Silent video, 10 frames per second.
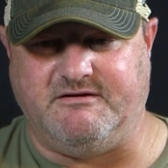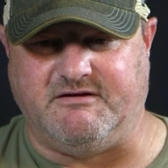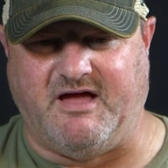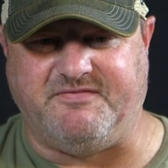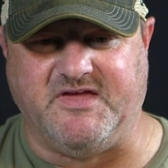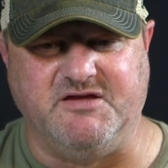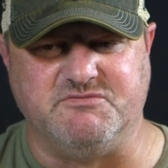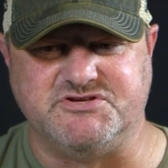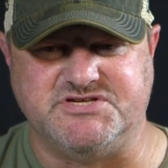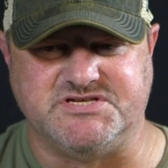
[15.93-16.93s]
I think it
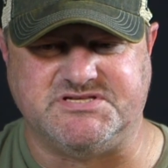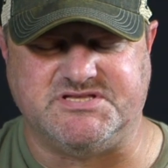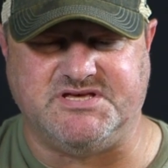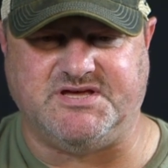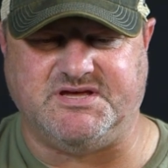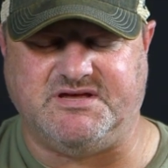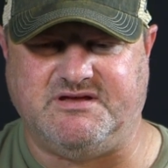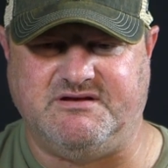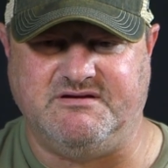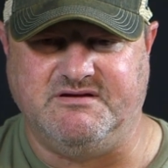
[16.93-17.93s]
was just
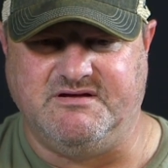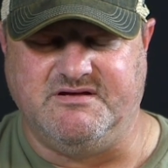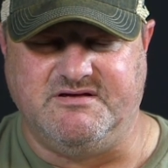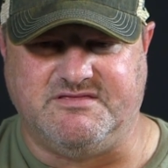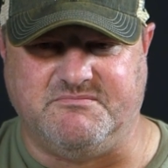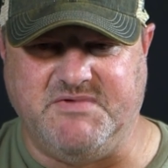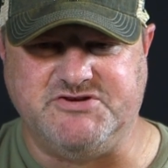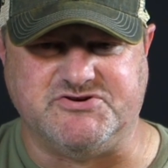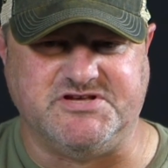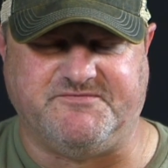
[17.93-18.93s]
the
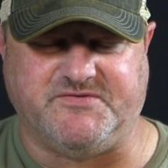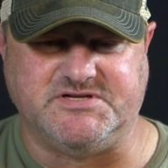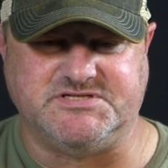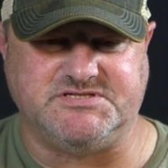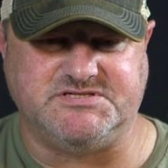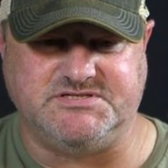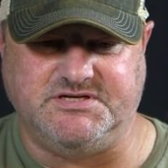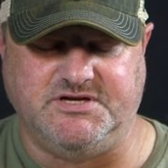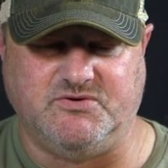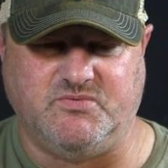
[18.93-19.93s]
major difference,
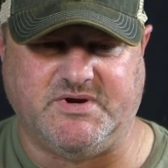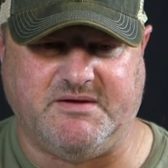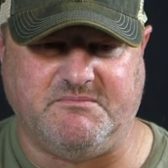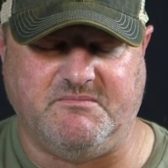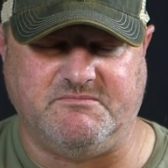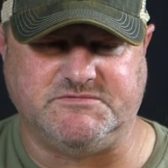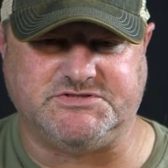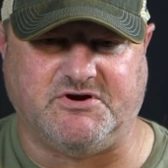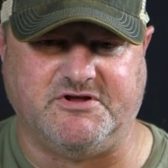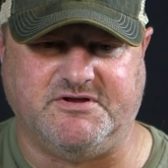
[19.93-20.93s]
you know, when I
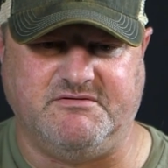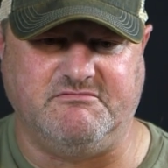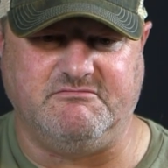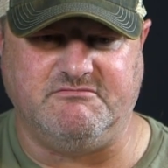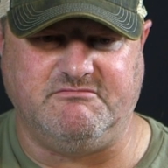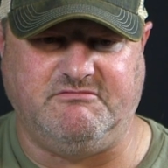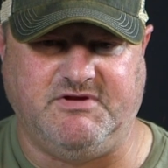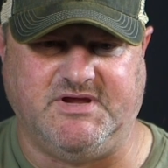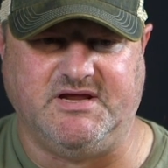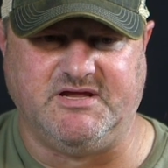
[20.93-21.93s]
started
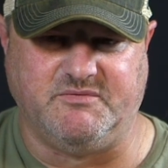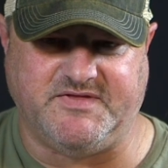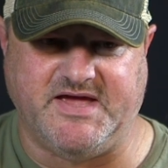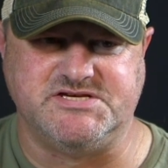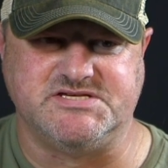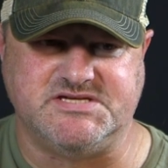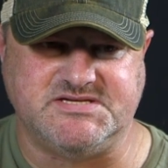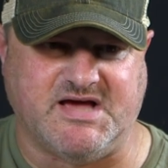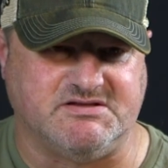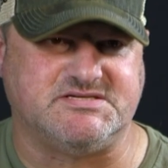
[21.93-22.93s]
dealing with agencies
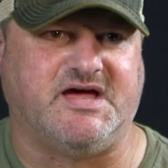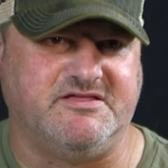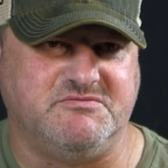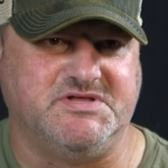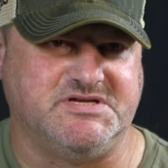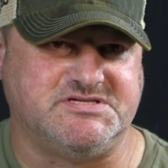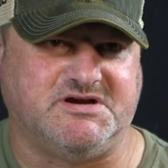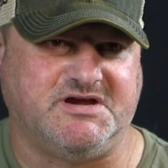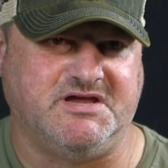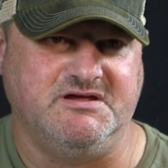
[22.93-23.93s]
outside of the
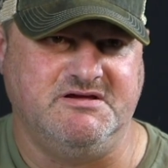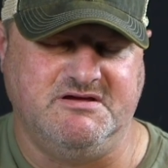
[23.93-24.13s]
military.